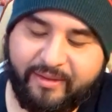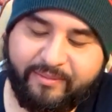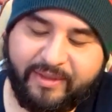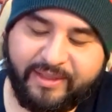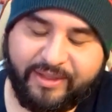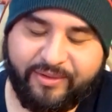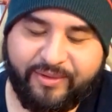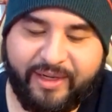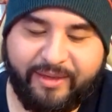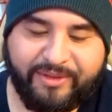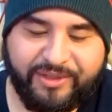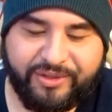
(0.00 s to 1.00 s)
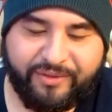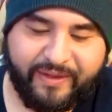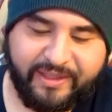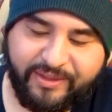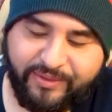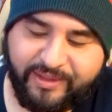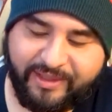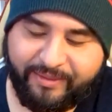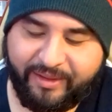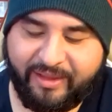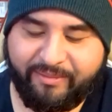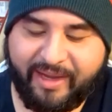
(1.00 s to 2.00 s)
Masquerain. I'm not sure if I saw
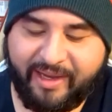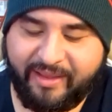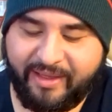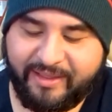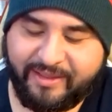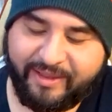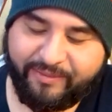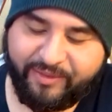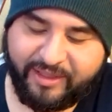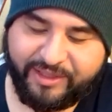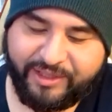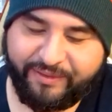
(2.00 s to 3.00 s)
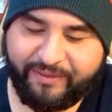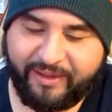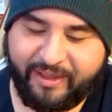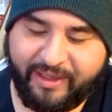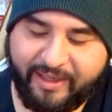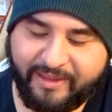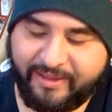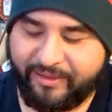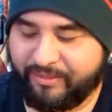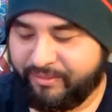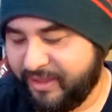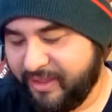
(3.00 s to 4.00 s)
something on the back there just then when I shifted the cards a
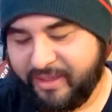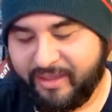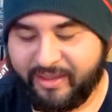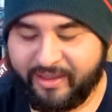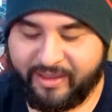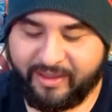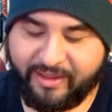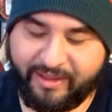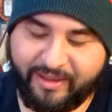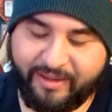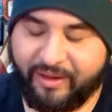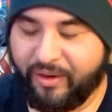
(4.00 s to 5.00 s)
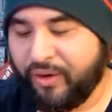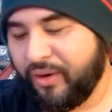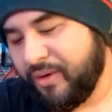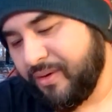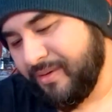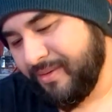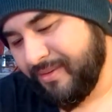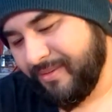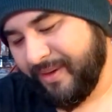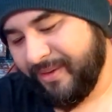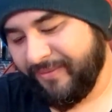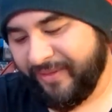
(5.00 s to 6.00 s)
little bit. Oh,
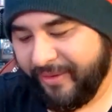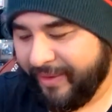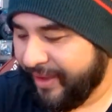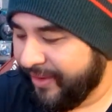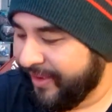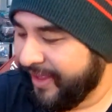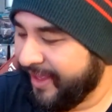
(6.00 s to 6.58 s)
well, there we go.